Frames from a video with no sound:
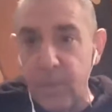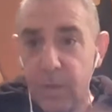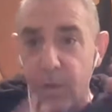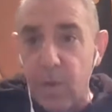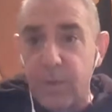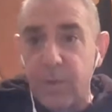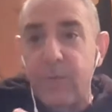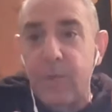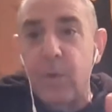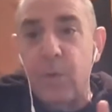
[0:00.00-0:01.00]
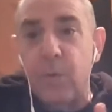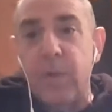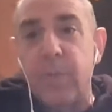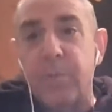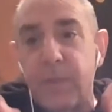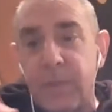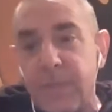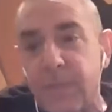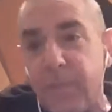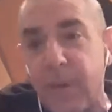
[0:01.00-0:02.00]
Those of you who will
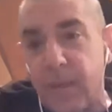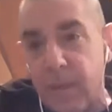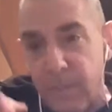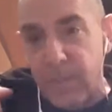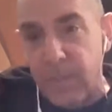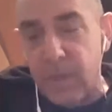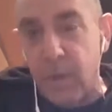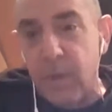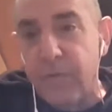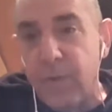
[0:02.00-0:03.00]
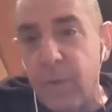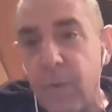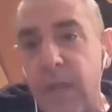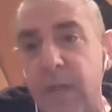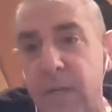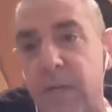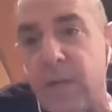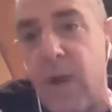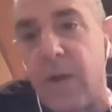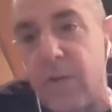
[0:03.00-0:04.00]
participate, I mean, it's all of you, need
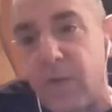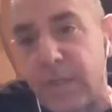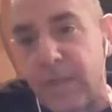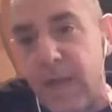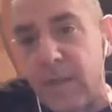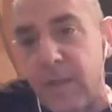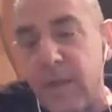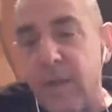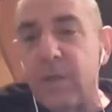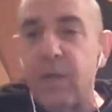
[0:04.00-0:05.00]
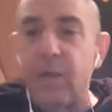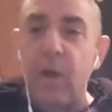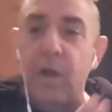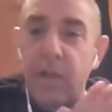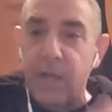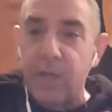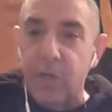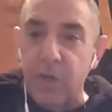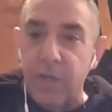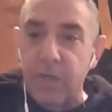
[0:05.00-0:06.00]
to understand that there are
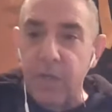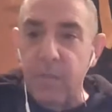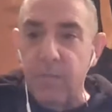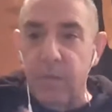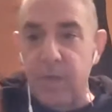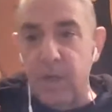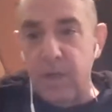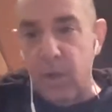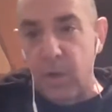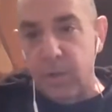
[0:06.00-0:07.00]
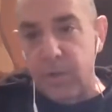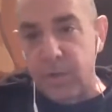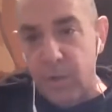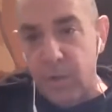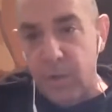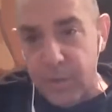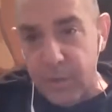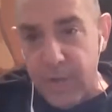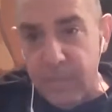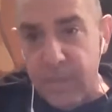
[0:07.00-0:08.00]
lectures, but there is also
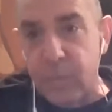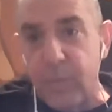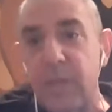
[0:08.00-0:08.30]
time between